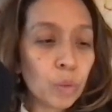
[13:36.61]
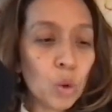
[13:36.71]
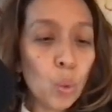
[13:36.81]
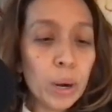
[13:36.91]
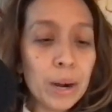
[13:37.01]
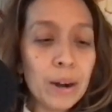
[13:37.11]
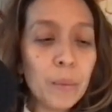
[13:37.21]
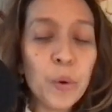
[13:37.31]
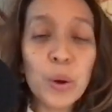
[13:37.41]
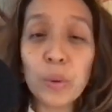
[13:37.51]
Where
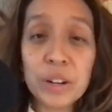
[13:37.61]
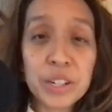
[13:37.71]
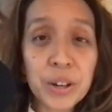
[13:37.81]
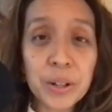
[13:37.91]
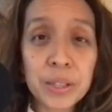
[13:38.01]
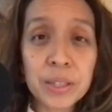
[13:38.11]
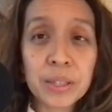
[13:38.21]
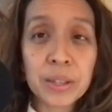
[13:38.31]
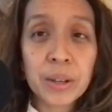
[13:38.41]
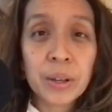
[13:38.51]
when we're adults,
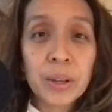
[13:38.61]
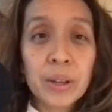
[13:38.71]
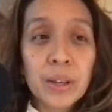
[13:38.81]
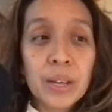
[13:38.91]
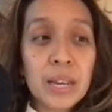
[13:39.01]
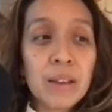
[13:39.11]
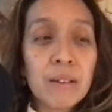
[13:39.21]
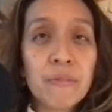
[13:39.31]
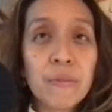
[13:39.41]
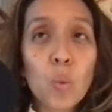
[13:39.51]
if